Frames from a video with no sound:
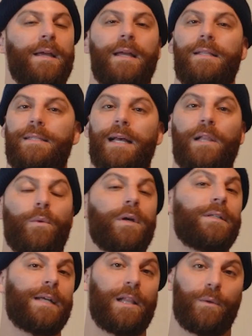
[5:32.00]
in Delaware
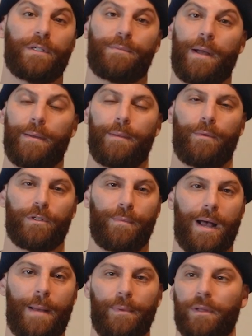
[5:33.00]
is probably the most
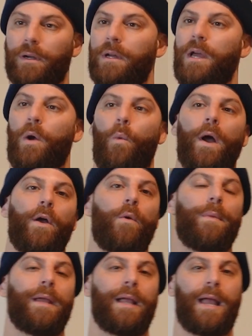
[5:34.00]
popular.
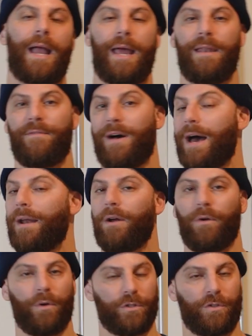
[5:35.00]
Wyoming and Nevada
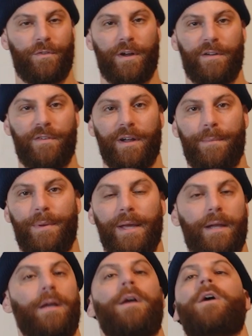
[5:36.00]
are also very, very
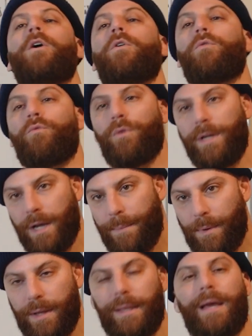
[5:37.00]
big. Read
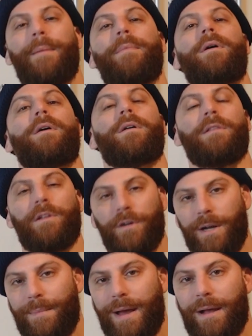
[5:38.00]
up on them,
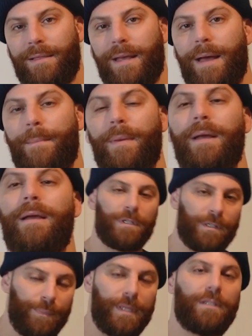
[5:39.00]
learn about them,
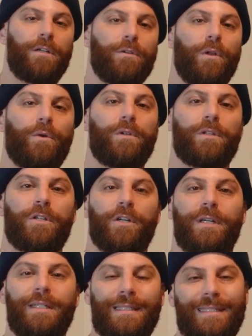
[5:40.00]
speak to your local
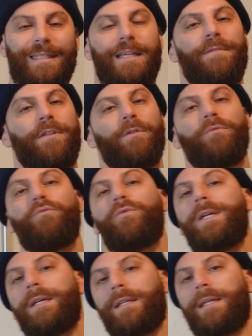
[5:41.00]
attorney, see if they're
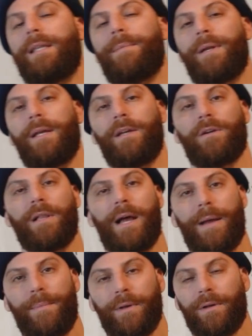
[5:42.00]
really limiting your
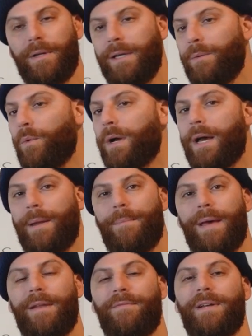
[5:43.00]
liability and what kind of
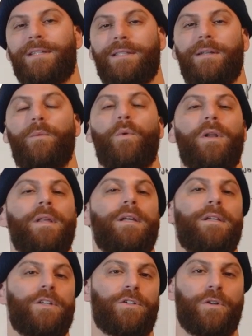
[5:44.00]
benefits, and then what are the
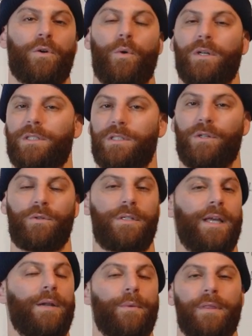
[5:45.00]
additional costs
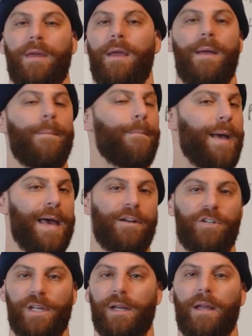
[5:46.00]
associated with
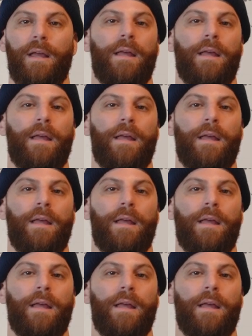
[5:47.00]
managing